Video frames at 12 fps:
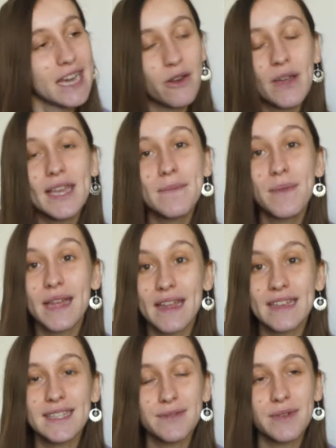annoying, but
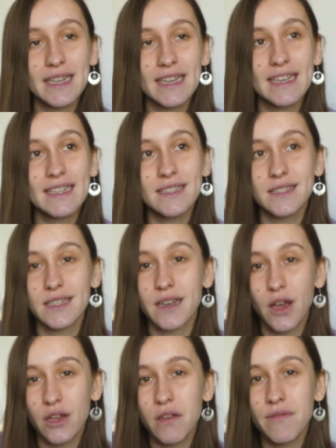it is what it is,
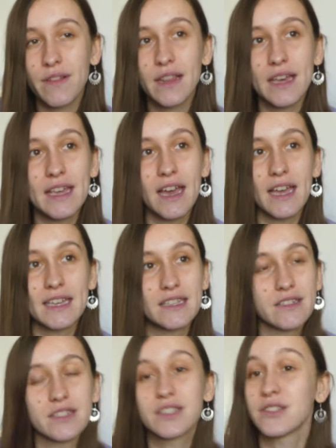and hopefully I
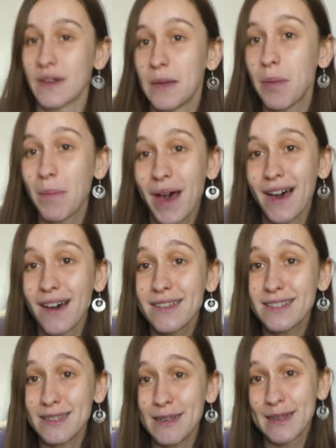can just scrape a
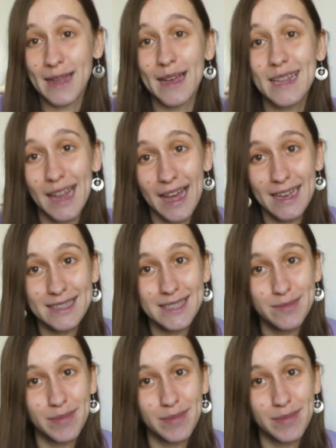pass in that class.